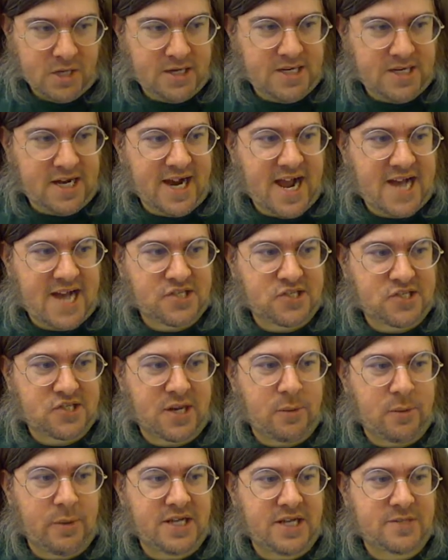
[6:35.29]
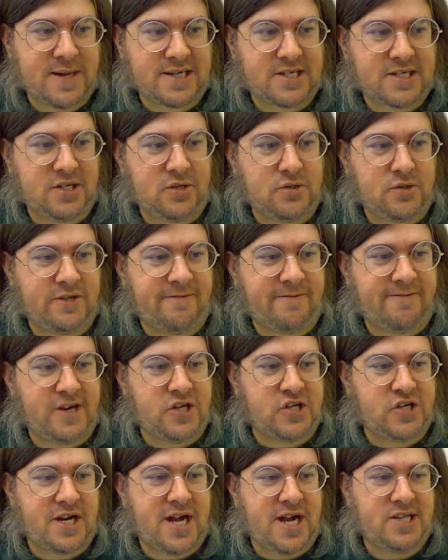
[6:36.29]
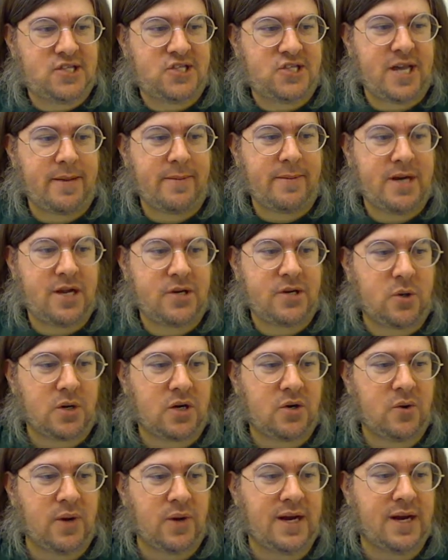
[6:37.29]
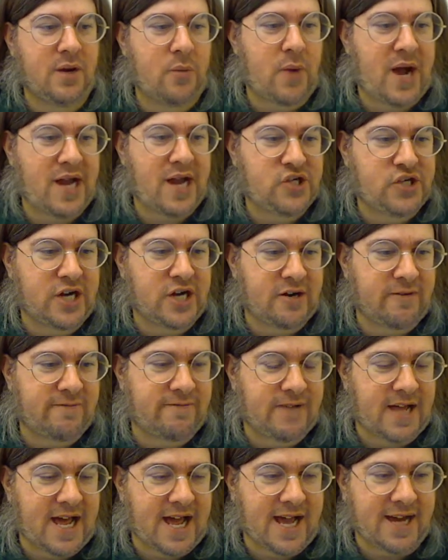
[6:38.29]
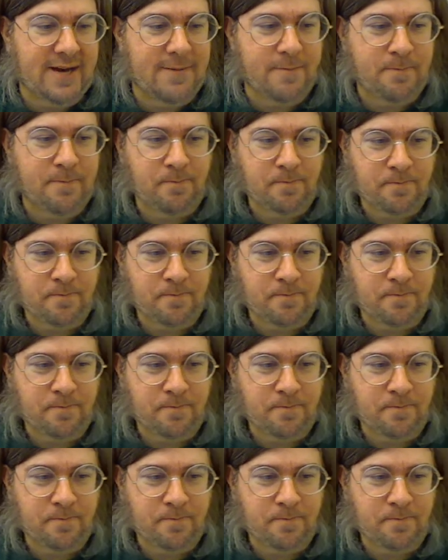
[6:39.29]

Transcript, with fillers: Doug asks, can we expect you to finish tonight's segment under a green and white checkered flag?